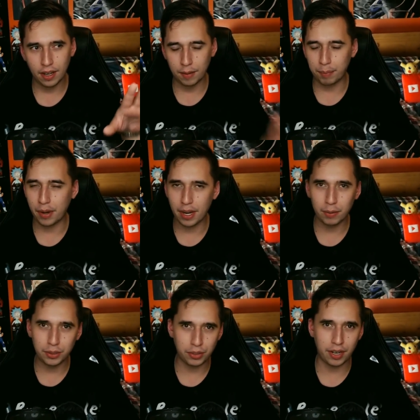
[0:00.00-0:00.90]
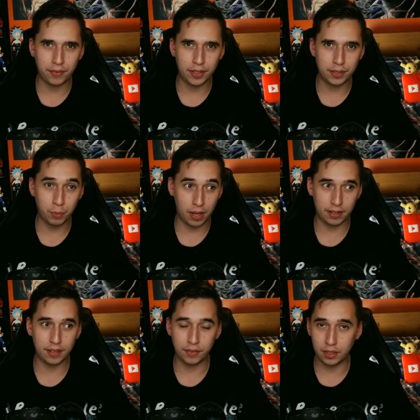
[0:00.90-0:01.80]
on prey with Dreyfus.
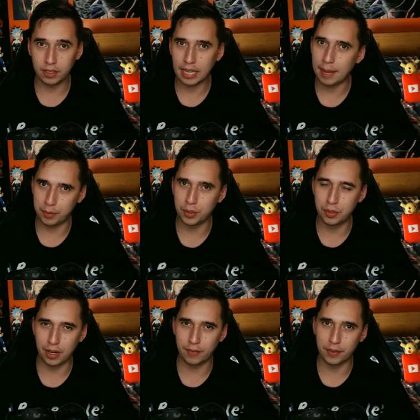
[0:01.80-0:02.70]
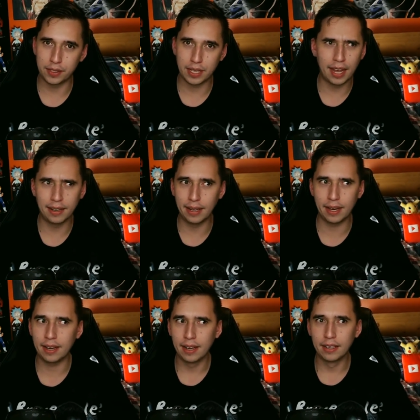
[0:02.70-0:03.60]
Well, they've capture Dreyfus, and
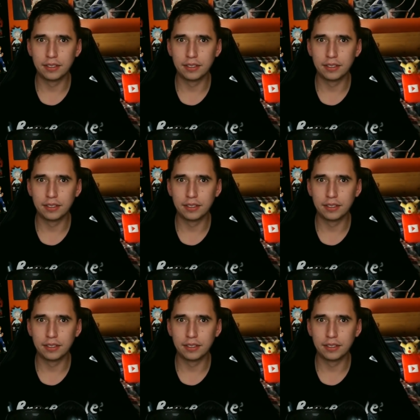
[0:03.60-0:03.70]
they